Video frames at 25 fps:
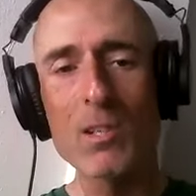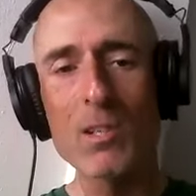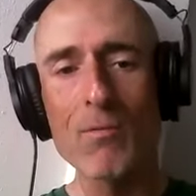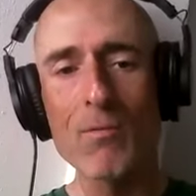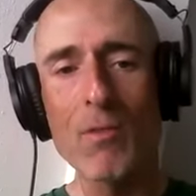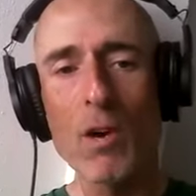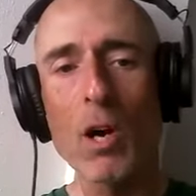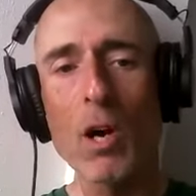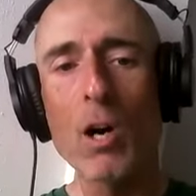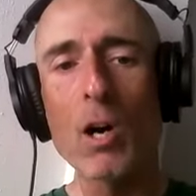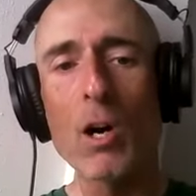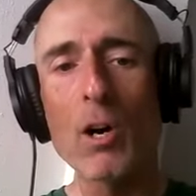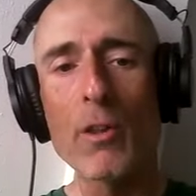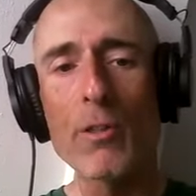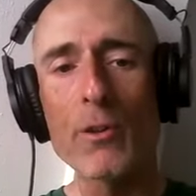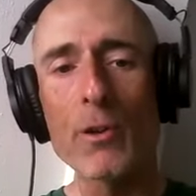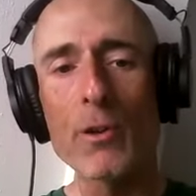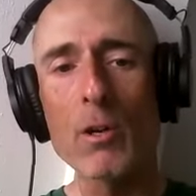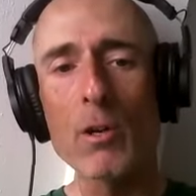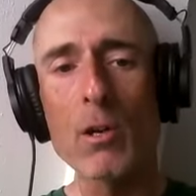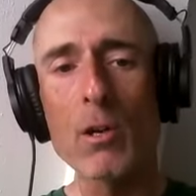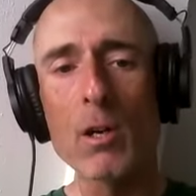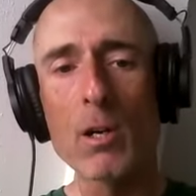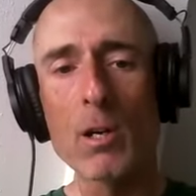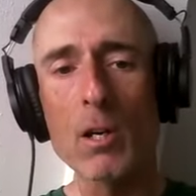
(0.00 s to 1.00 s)
of
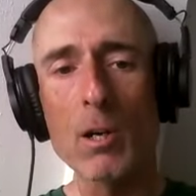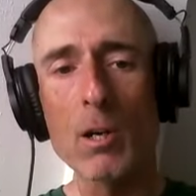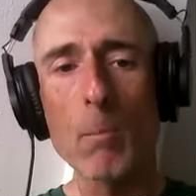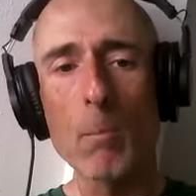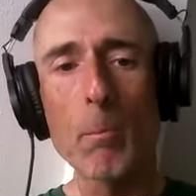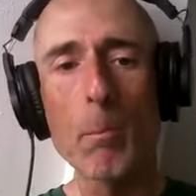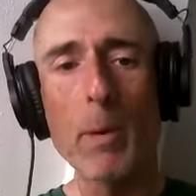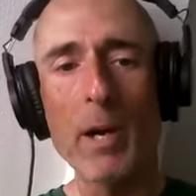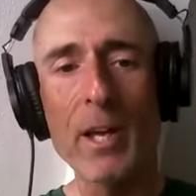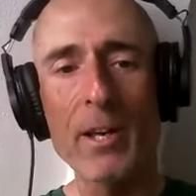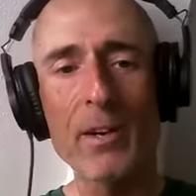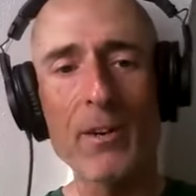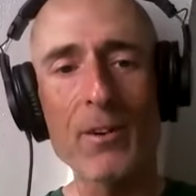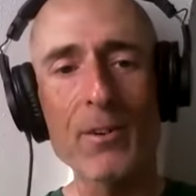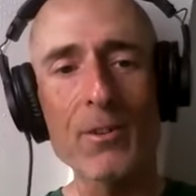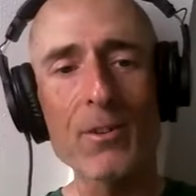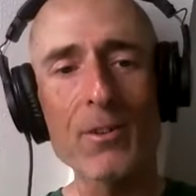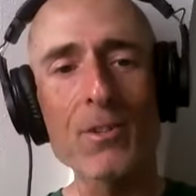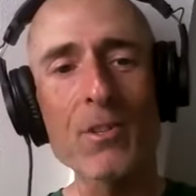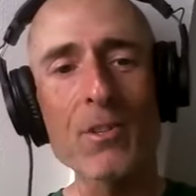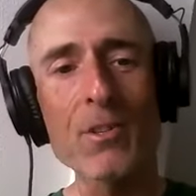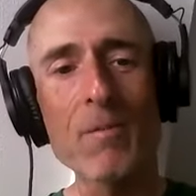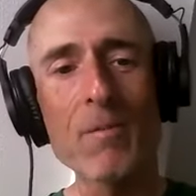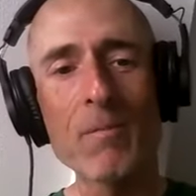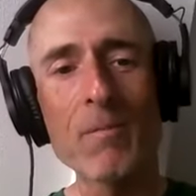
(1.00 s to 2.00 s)
other
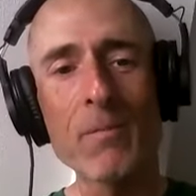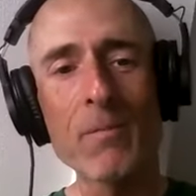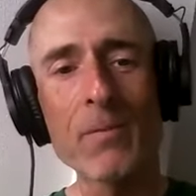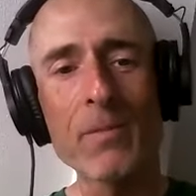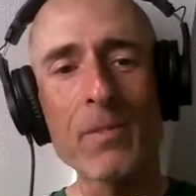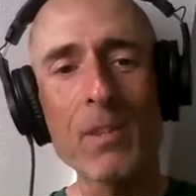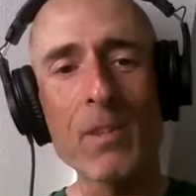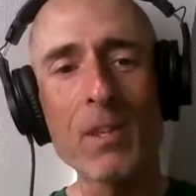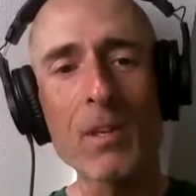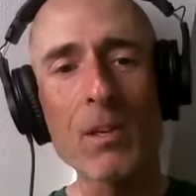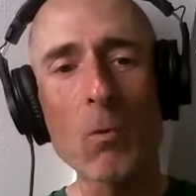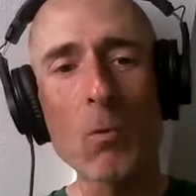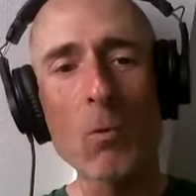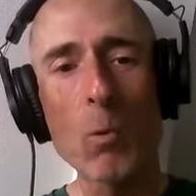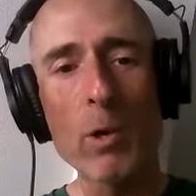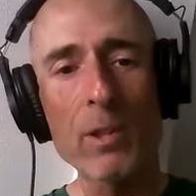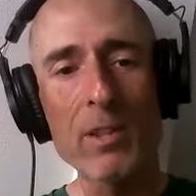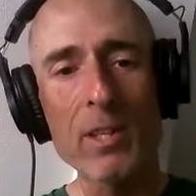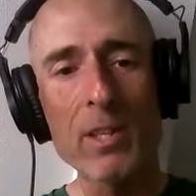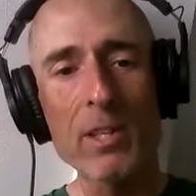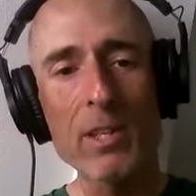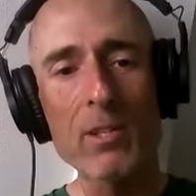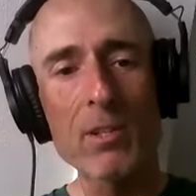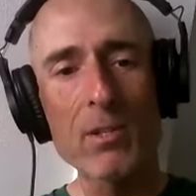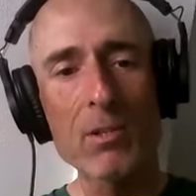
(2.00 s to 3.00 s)
competitors what
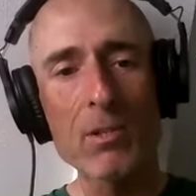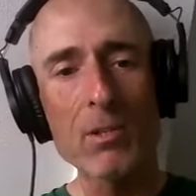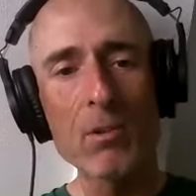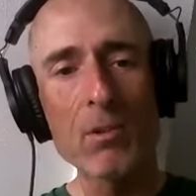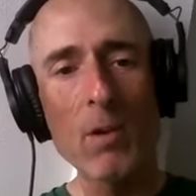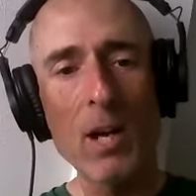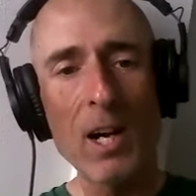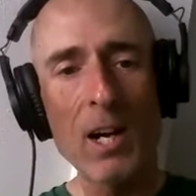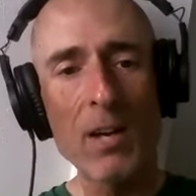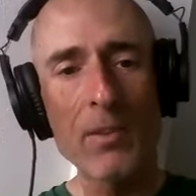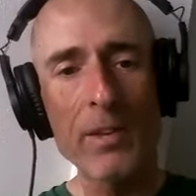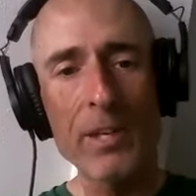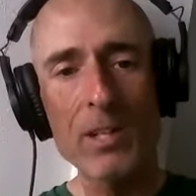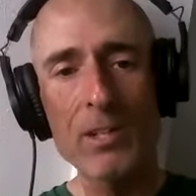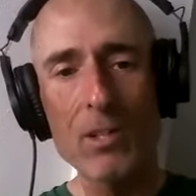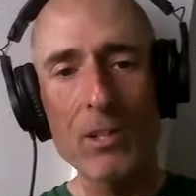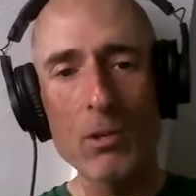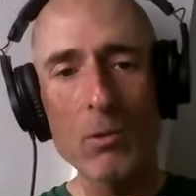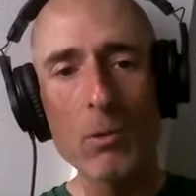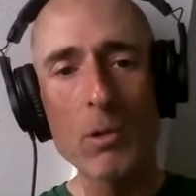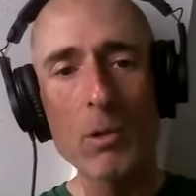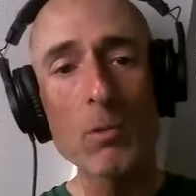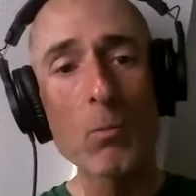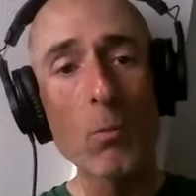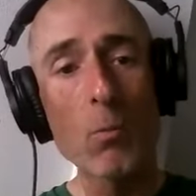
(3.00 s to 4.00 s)
they do, how they
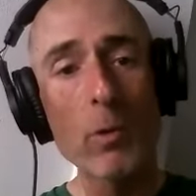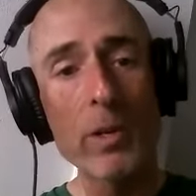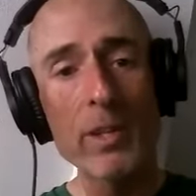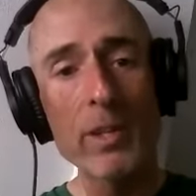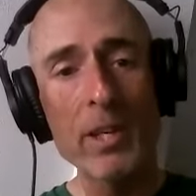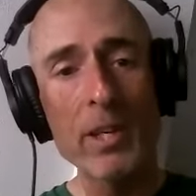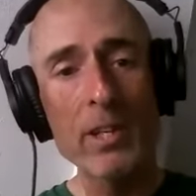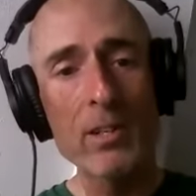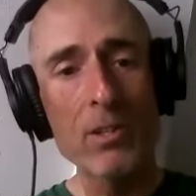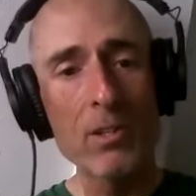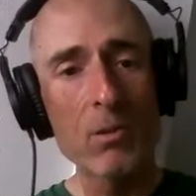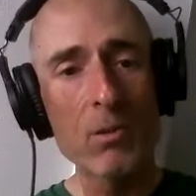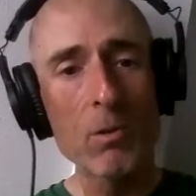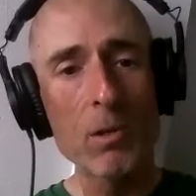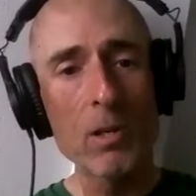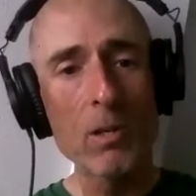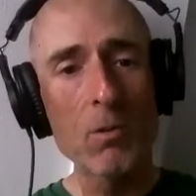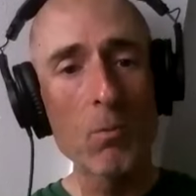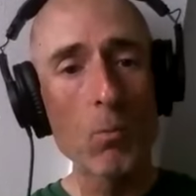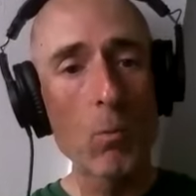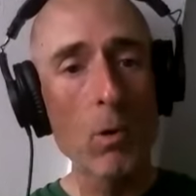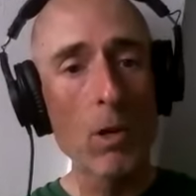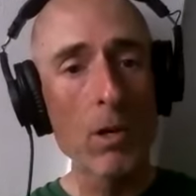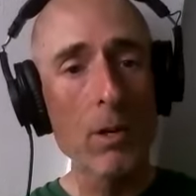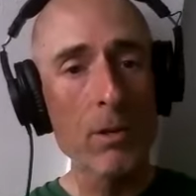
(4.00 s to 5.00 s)
do it, when they do it,
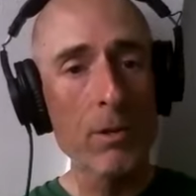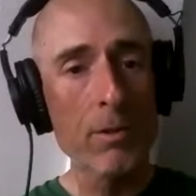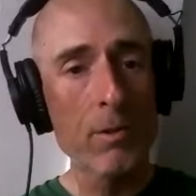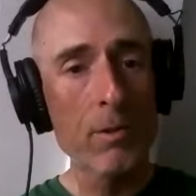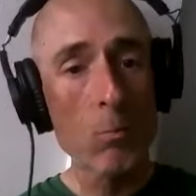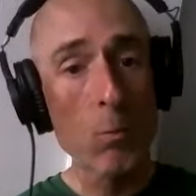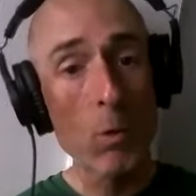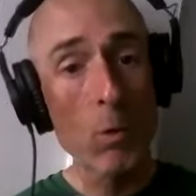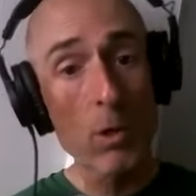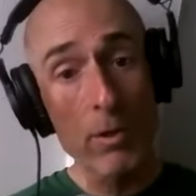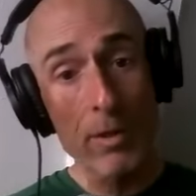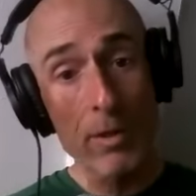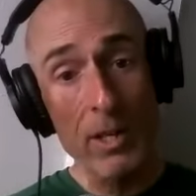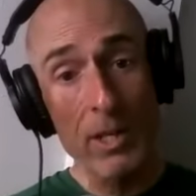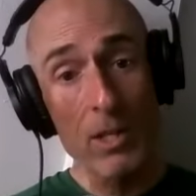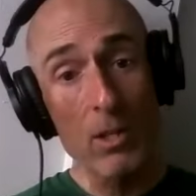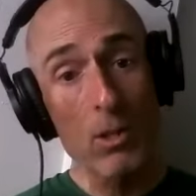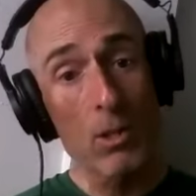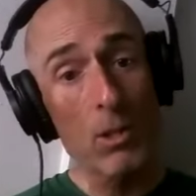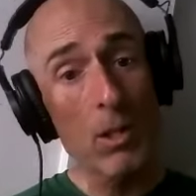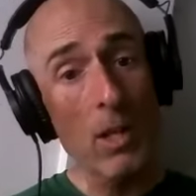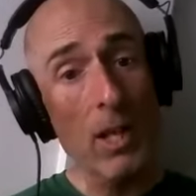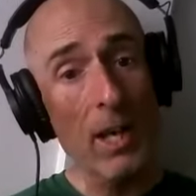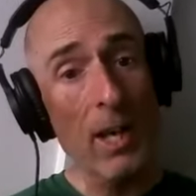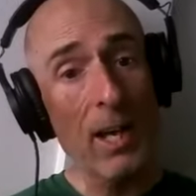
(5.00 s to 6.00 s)
what are what are they
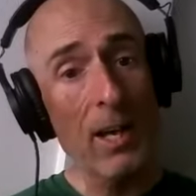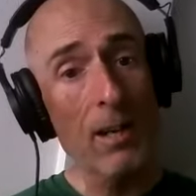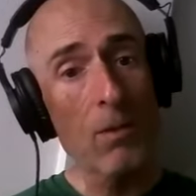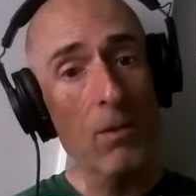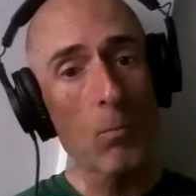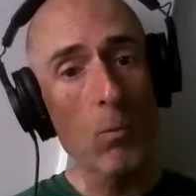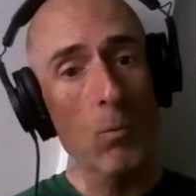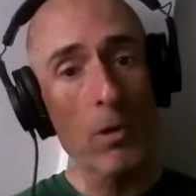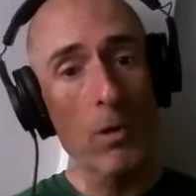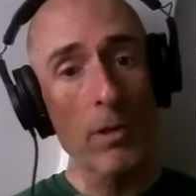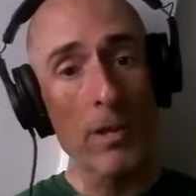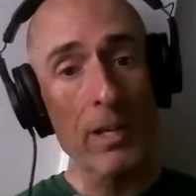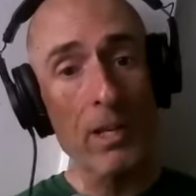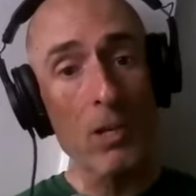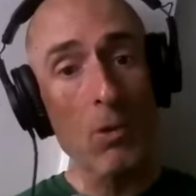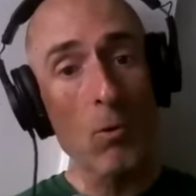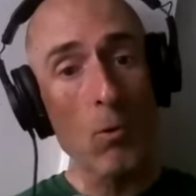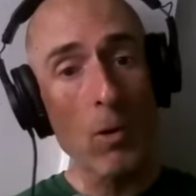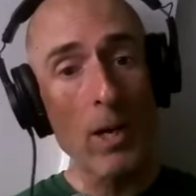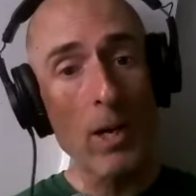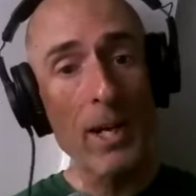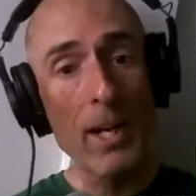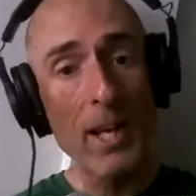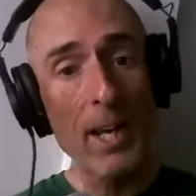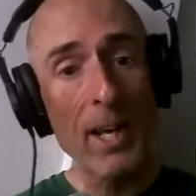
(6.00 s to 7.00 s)
good at, what are they
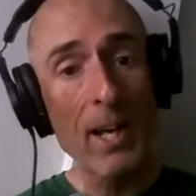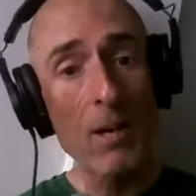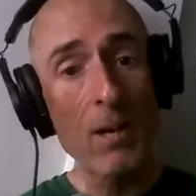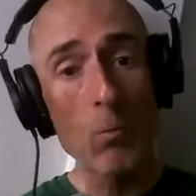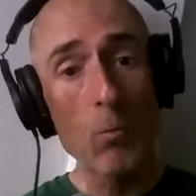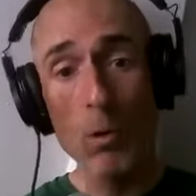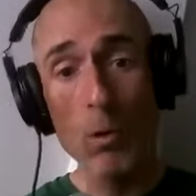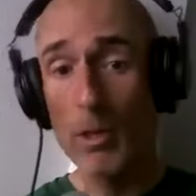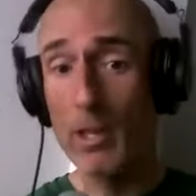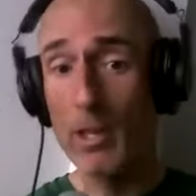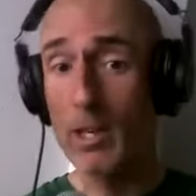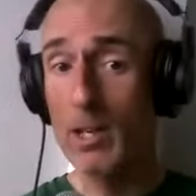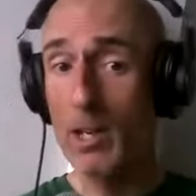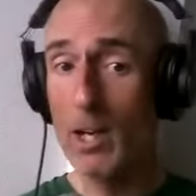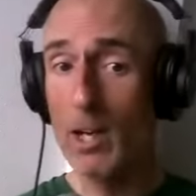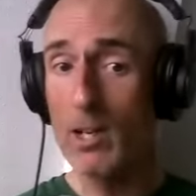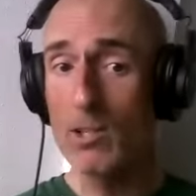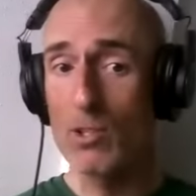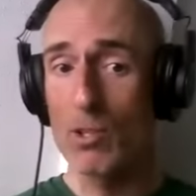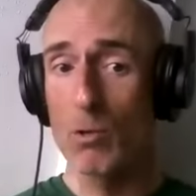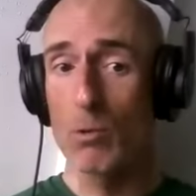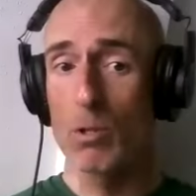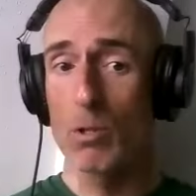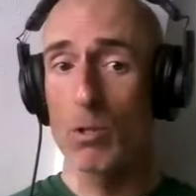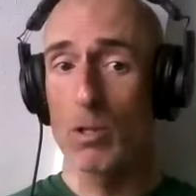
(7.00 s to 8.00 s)
great at, what are they not
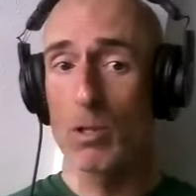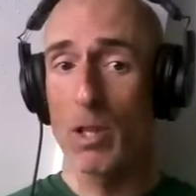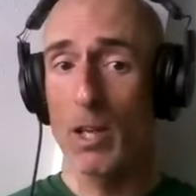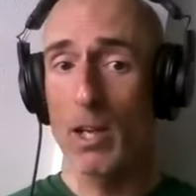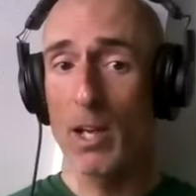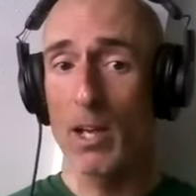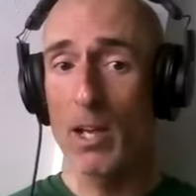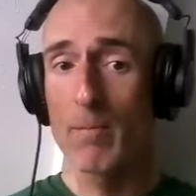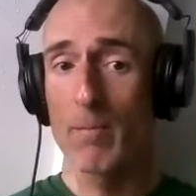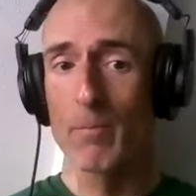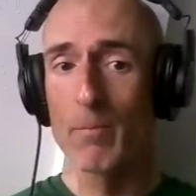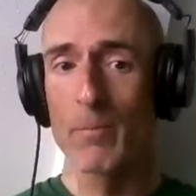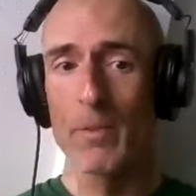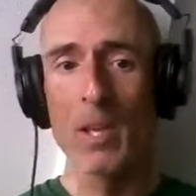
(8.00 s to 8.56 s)
so good at?